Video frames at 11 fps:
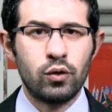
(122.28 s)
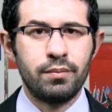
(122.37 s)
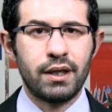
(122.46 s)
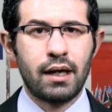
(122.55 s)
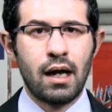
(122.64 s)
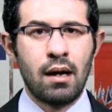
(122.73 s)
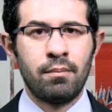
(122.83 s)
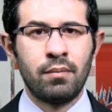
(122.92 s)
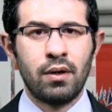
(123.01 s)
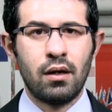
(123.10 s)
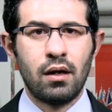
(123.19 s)
could
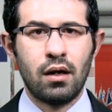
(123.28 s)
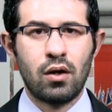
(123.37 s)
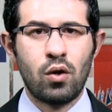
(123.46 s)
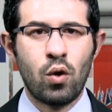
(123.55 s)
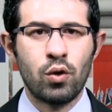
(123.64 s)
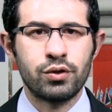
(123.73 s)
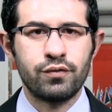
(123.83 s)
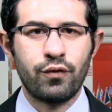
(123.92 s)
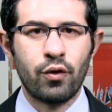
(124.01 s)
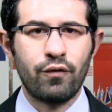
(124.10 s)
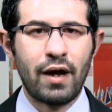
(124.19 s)
become cause
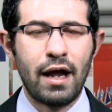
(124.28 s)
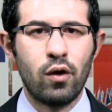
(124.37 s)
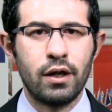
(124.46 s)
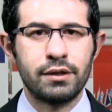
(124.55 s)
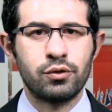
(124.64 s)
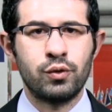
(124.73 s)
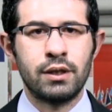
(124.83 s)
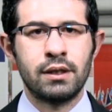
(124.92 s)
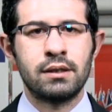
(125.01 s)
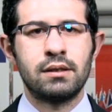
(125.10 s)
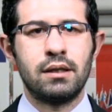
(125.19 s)
for violent
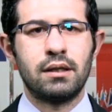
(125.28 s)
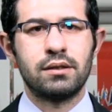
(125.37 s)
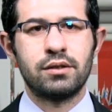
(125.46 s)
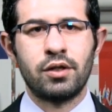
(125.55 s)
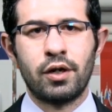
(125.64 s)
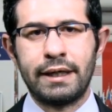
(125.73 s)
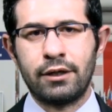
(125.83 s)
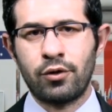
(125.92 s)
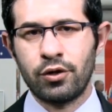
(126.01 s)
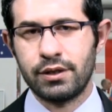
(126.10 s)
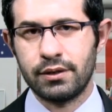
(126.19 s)
swings in sterling
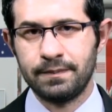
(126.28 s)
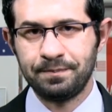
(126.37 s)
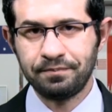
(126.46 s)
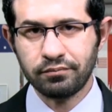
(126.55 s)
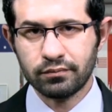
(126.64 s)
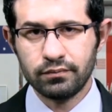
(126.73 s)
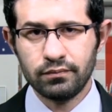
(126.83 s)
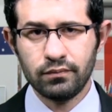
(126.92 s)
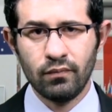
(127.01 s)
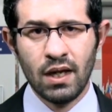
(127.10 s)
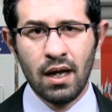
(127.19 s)
crosses.
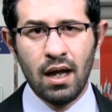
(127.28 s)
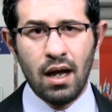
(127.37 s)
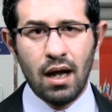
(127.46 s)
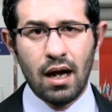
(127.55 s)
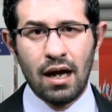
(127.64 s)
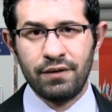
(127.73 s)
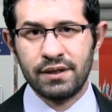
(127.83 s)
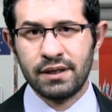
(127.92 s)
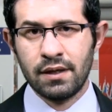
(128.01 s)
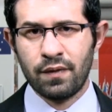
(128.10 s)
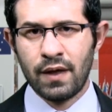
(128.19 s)

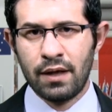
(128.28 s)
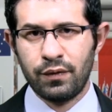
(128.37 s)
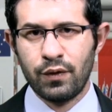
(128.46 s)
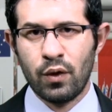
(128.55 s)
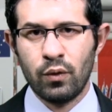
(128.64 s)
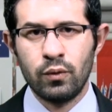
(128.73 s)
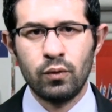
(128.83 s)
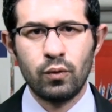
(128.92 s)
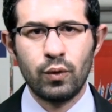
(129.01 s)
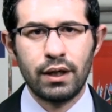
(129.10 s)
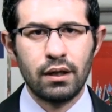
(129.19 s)
Having said that, though,
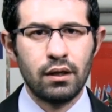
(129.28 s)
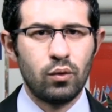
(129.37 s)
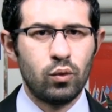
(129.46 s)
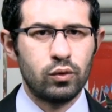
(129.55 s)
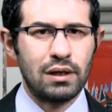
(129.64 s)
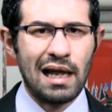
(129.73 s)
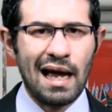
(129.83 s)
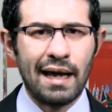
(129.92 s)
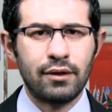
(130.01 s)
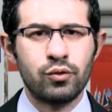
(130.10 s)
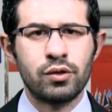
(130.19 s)
we would
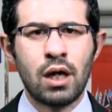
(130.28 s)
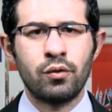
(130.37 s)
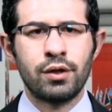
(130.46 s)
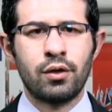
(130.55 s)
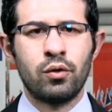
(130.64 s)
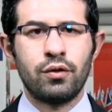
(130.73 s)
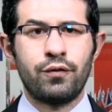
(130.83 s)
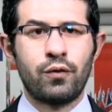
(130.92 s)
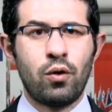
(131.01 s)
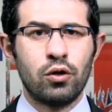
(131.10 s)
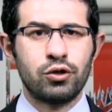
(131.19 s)
like to sound a note
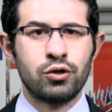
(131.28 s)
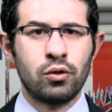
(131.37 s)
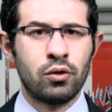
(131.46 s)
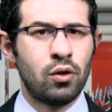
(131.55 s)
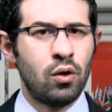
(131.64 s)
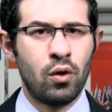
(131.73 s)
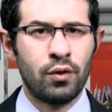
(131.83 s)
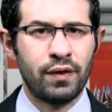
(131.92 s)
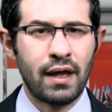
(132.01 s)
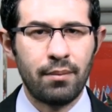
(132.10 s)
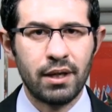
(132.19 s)
of caution
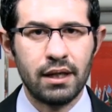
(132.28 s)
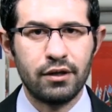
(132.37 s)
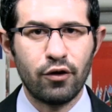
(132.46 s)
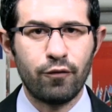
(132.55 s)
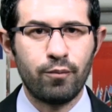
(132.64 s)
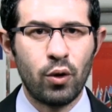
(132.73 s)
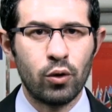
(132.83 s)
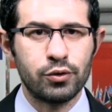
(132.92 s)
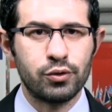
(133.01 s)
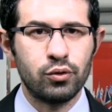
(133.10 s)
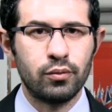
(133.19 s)
on the ability of
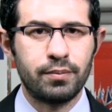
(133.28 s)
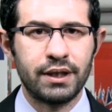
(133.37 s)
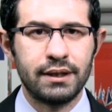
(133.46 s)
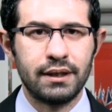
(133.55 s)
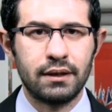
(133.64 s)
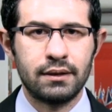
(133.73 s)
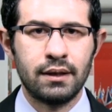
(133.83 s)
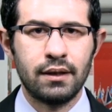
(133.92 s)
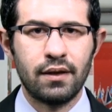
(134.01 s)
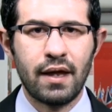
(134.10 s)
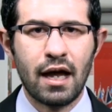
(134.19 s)
polls to predict
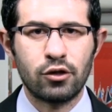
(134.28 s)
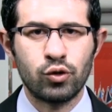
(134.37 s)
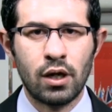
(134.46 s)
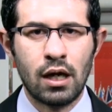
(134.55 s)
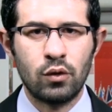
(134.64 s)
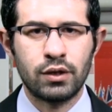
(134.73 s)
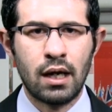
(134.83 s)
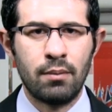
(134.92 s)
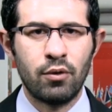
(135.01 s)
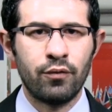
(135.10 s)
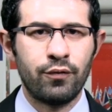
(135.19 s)
the actual
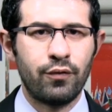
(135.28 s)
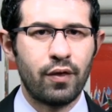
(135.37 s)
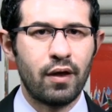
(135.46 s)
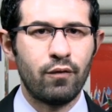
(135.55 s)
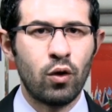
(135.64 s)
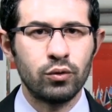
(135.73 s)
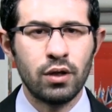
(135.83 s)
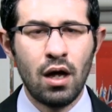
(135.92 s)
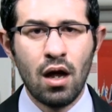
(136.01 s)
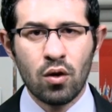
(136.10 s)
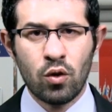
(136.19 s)
outcome of the vote,
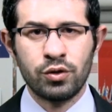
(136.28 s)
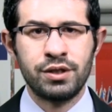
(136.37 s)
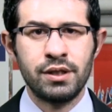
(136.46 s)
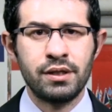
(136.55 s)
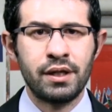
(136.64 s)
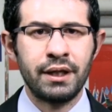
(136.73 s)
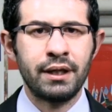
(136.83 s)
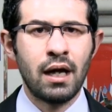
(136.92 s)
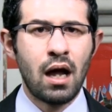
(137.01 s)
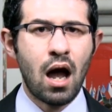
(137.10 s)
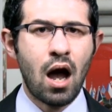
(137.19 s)

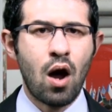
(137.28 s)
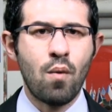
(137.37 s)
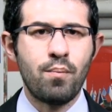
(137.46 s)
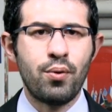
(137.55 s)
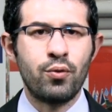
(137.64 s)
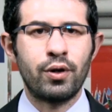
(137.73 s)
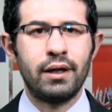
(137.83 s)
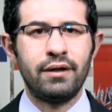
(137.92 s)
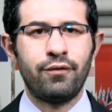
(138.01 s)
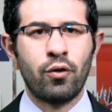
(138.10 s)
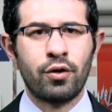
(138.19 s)
considering how
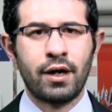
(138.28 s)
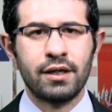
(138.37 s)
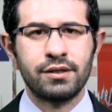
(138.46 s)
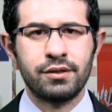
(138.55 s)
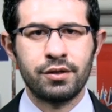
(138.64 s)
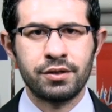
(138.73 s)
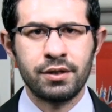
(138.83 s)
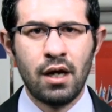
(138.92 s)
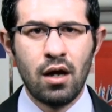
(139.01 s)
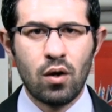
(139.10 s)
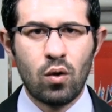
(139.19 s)
poorly forecasters
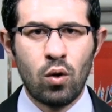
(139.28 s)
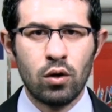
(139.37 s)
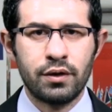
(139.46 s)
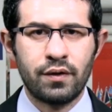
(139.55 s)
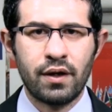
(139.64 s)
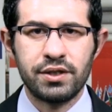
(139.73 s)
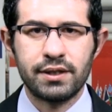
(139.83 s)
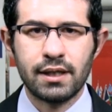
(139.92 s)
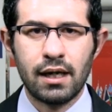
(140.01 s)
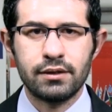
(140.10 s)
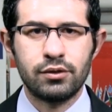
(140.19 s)
called the
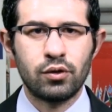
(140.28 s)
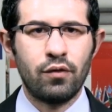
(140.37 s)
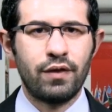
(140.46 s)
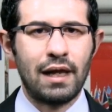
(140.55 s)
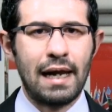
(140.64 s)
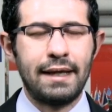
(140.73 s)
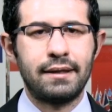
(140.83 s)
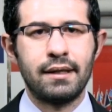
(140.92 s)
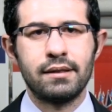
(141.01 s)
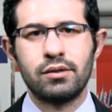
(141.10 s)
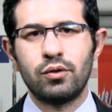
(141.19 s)
results of the
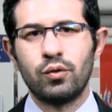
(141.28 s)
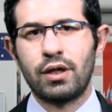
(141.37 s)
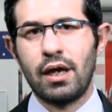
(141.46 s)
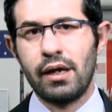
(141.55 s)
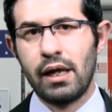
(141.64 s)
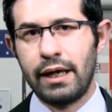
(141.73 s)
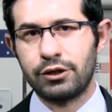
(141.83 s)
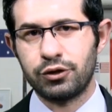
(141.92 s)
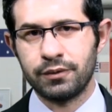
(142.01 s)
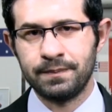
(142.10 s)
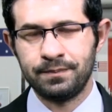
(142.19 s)
latest UK
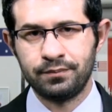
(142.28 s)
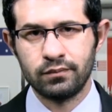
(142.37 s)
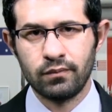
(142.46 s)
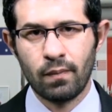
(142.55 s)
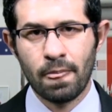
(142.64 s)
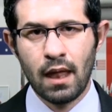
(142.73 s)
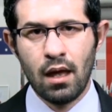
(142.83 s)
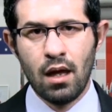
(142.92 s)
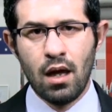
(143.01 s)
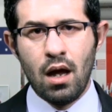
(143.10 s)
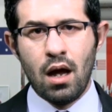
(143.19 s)
election.
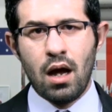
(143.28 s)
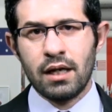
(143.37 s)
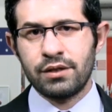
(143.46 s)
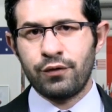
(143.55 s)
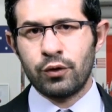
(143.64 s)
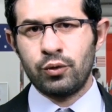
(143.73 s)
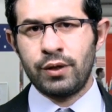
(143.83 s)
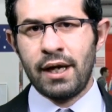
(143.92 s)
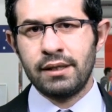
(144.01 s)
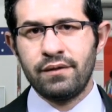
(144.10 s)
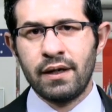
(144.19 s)
As for
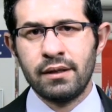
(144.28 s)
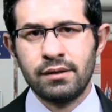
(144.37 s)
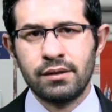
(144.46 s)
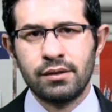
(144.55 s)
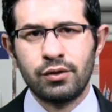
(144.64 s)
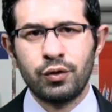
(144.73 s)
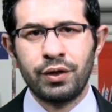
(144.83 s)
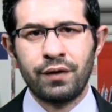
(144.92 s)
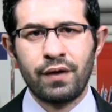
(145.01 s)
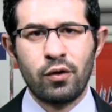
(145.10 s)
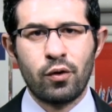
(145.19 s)
today's events,
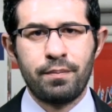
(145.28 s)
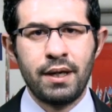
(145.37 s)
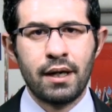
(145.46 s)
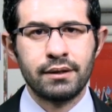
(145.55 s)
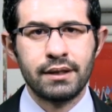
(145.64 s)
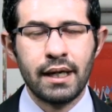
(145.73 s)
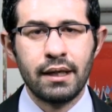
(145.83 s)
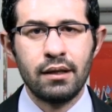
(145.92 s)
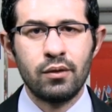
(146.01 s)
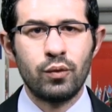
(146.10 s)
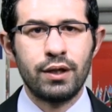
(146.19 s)
during the European
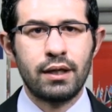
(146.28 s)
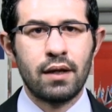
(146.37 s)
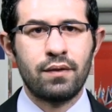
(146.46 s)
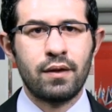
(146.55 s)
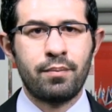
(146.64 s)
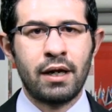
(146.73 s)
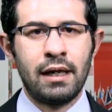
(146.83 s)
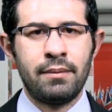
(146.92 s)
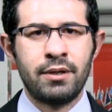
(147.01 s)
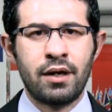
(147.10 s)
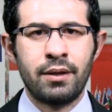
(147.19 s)
Day, we get the
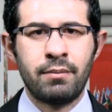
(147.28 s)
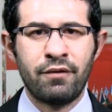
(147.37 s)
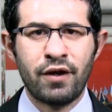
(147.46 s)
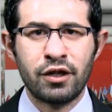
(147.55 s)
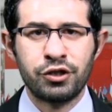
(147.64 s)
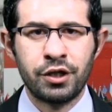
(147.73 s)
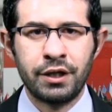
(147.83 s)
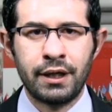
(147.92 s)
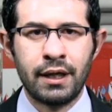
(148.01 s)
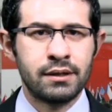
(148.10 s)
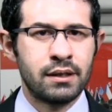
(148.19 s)
preliminary
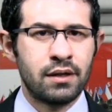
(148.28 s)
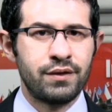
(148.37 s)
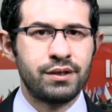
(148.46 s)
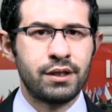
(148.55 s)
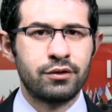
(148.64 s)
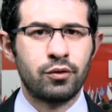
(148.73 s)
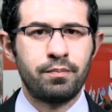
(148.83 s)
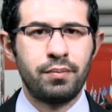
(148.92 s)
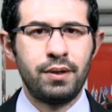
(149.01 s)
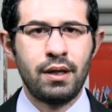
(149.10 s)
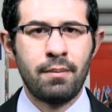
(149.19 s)
manufacturing and service sector
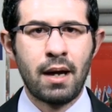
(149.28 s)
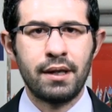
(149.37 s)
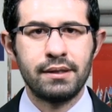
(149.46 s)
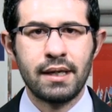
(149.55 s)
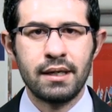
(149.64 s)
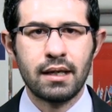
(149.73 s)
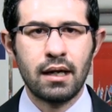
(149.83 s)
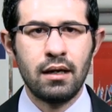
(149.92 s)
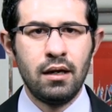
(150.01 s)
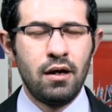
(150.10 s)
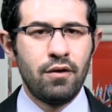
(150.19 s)
PMI data